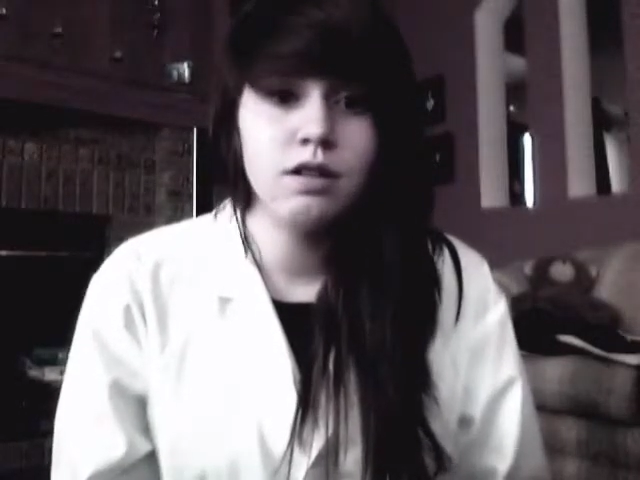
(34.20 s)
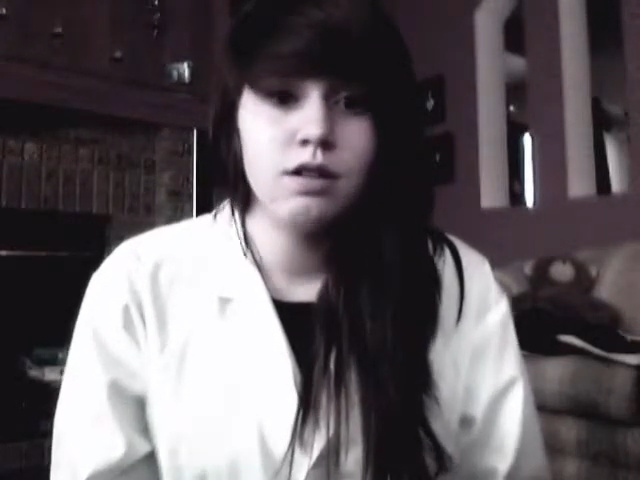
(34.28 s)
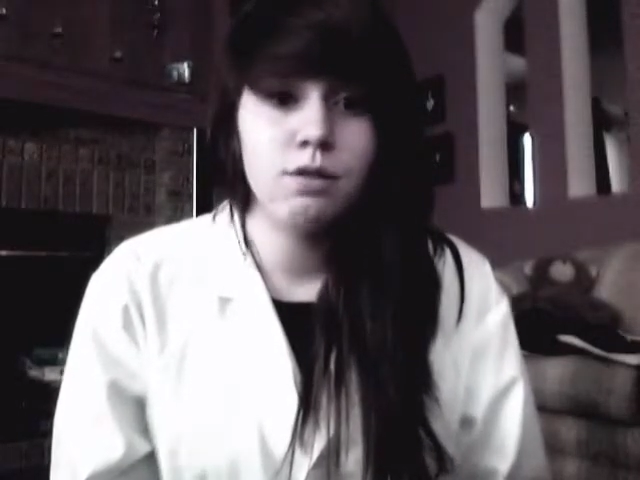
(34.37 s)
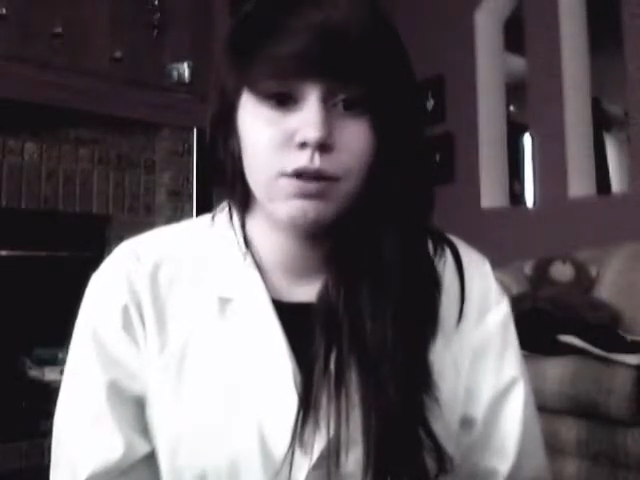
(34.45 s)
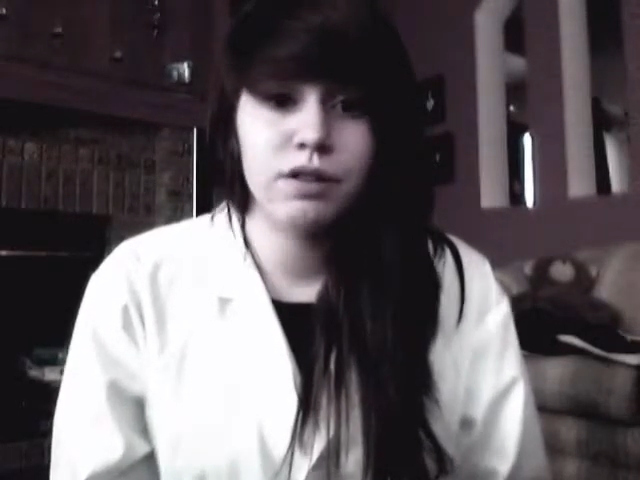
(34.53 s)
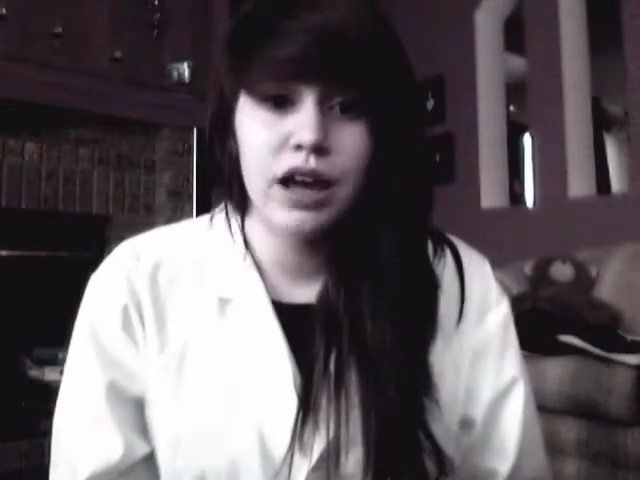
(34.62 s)

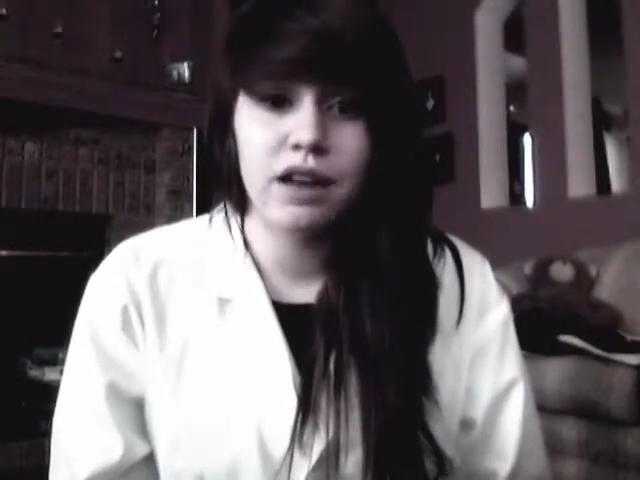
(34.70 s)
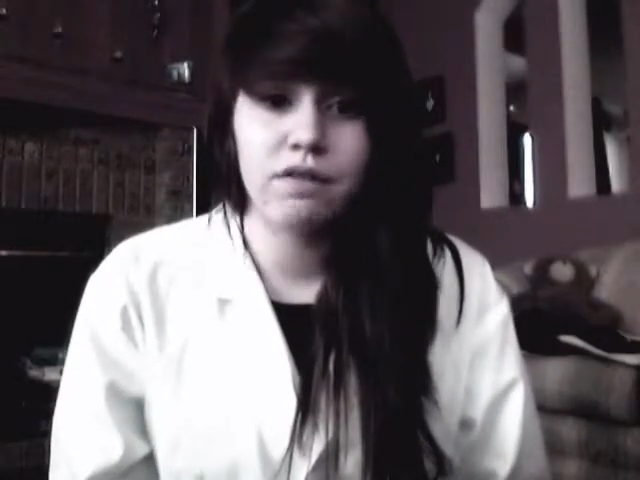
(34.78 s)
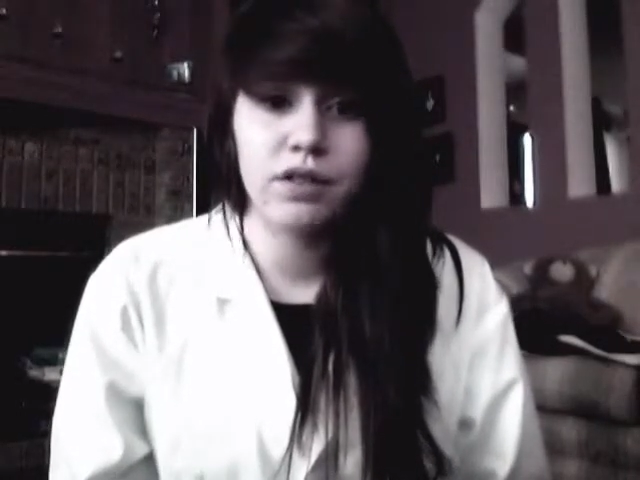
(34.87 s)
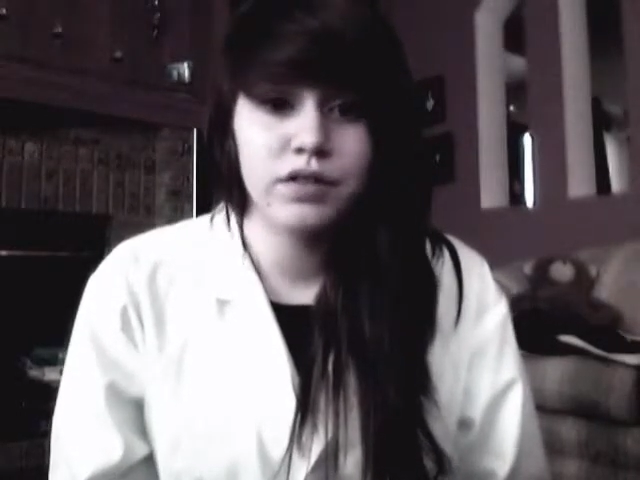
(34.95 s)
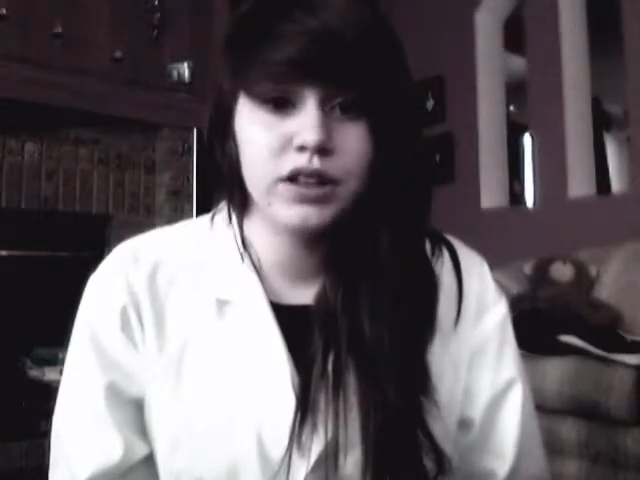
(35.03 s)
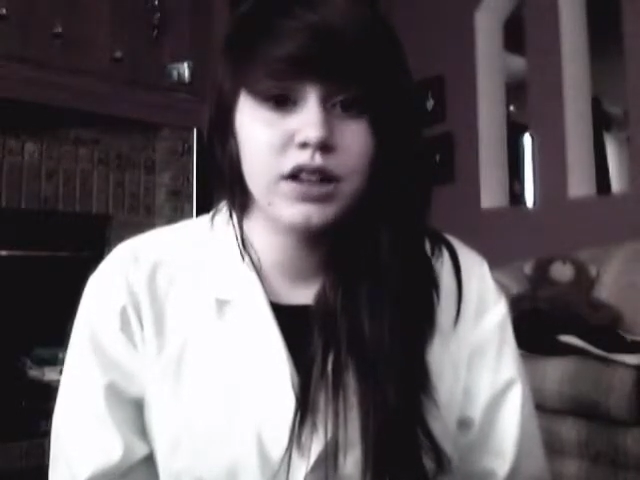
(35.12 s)
We've had
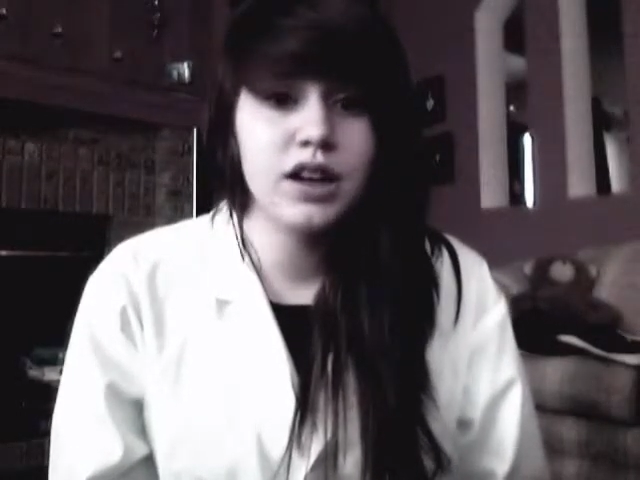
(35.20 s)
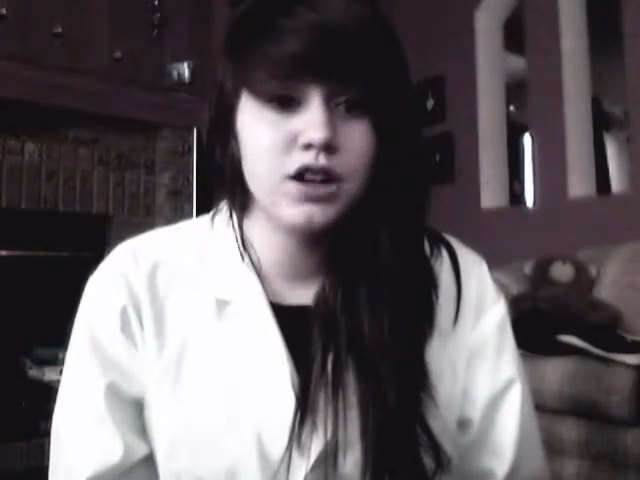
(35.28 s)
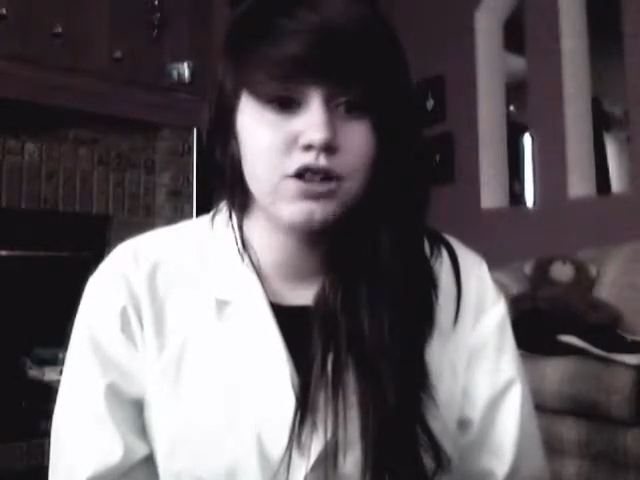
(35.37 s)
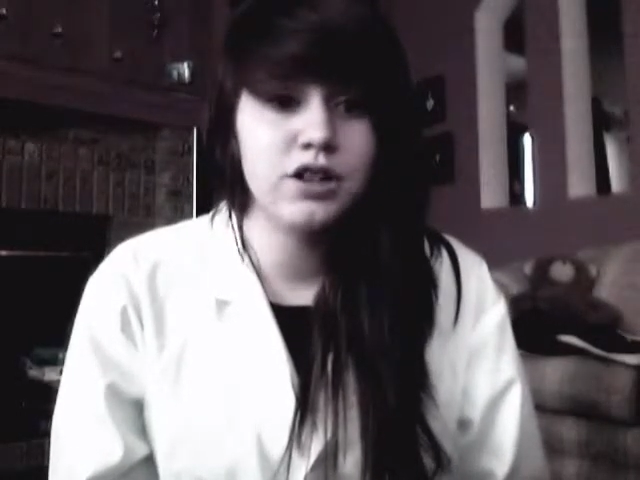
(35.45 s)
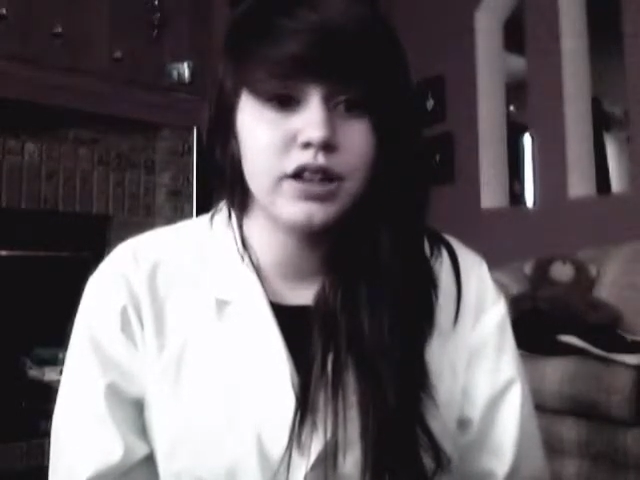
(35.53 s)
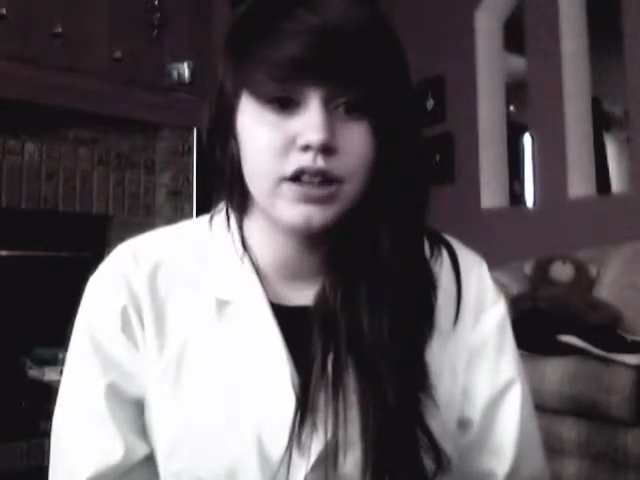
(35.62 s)
50 to
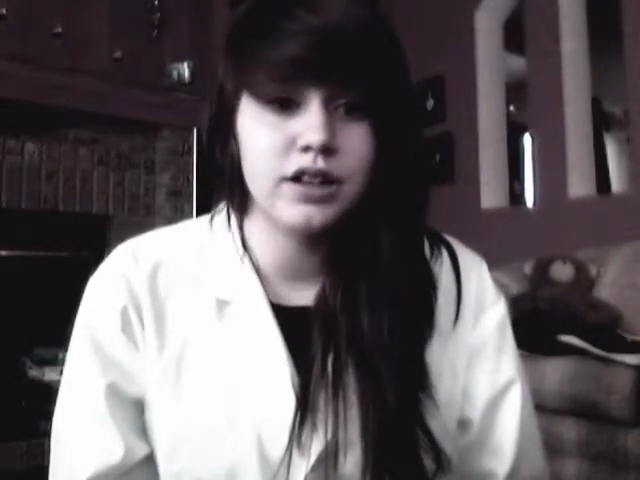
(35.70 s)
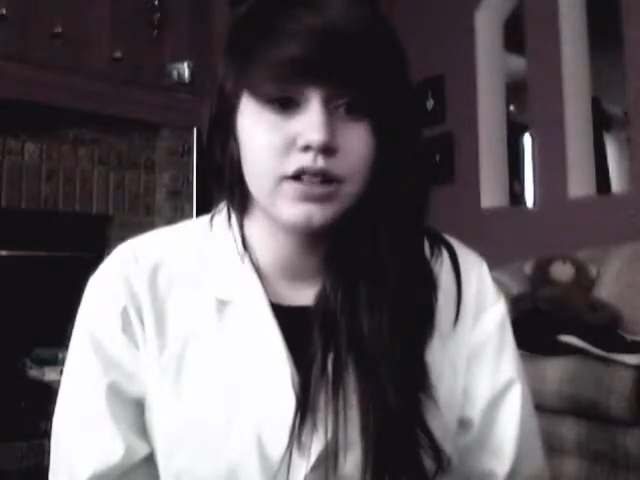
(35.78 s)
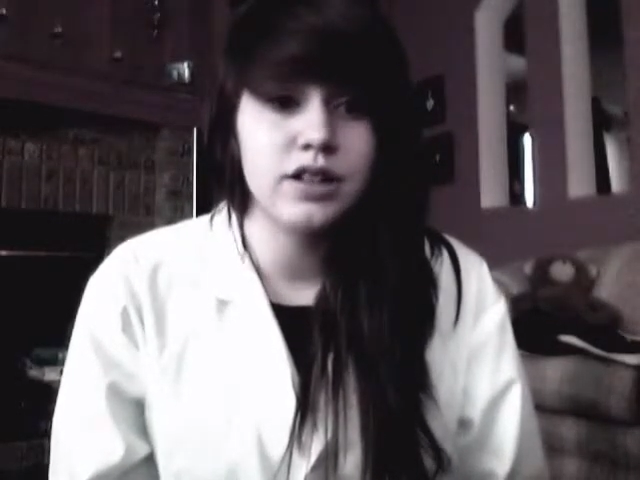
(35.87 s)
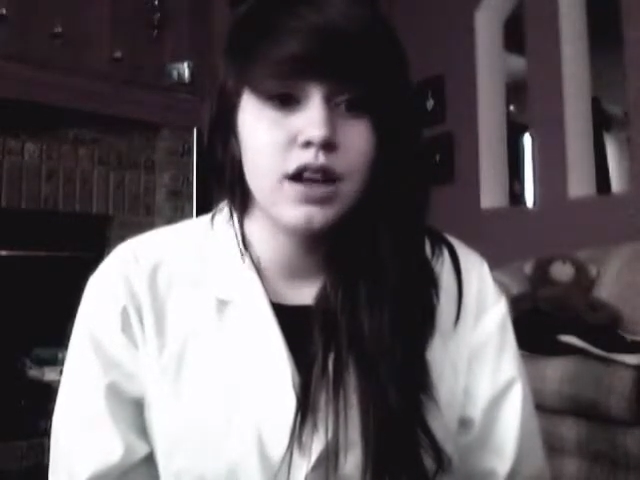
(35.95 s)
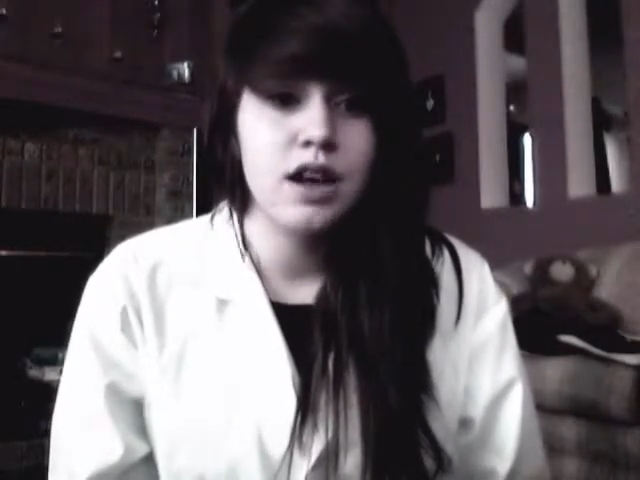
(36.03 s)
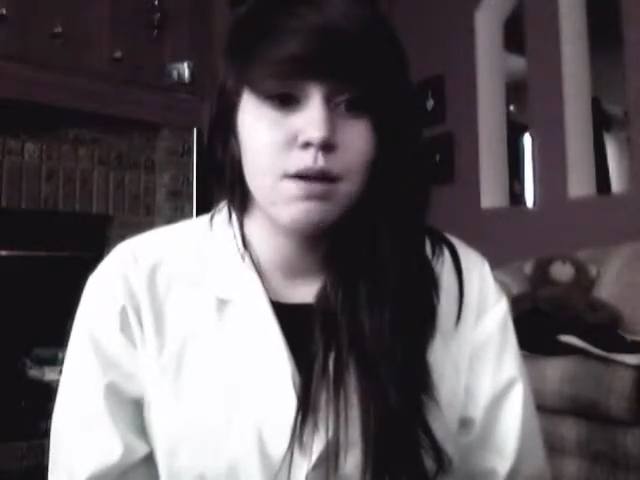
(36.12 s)
100 years